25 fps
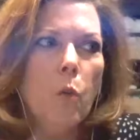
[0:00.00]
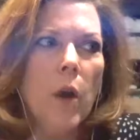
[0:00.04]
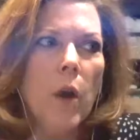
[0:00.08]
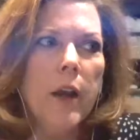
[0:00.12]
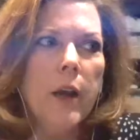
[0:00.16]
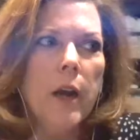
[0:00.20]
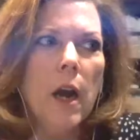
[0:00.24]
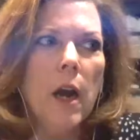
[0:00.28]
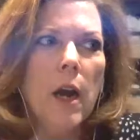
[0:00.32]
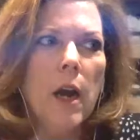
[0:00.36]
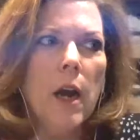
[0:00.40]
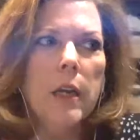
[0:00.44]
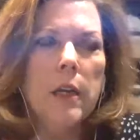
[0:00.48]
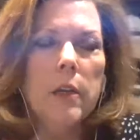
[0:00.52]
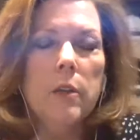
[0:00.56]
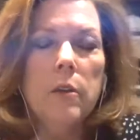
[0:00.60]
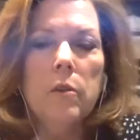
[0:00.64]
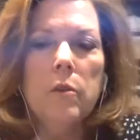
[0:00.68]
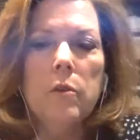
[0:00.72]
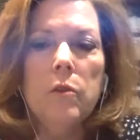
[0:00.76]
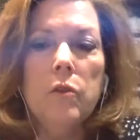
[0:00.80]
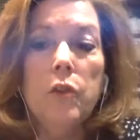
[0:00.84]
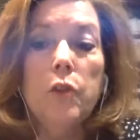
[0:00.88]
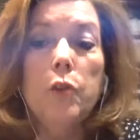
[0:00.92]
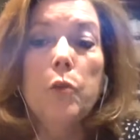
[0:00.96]
I
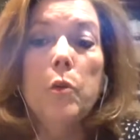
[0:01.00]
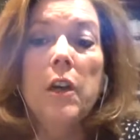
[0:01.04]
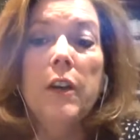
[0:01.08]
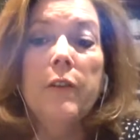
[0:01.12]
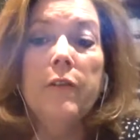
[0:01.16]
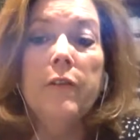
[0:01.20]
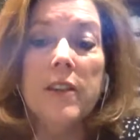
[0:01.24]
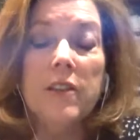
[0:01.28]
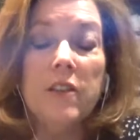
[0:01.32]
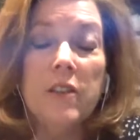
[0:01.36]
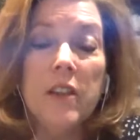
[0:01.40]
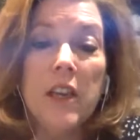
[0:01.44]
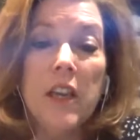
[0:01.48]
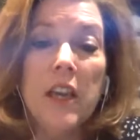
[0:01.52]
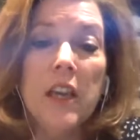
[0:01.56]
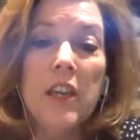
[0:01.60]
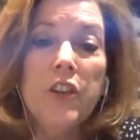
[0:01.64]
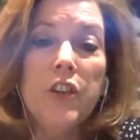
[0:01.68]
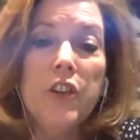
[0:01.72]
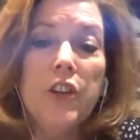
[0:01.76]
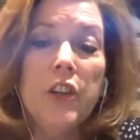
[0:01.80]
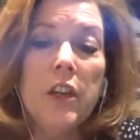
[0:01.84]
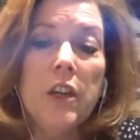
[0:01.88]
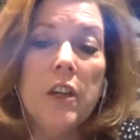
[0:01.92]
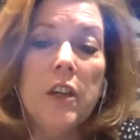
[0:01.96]
do an
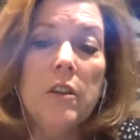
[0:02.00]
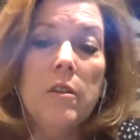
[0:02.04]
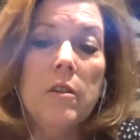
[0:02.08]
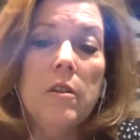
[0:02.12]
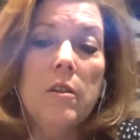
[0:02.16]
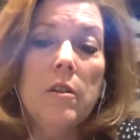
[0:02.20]
investigation,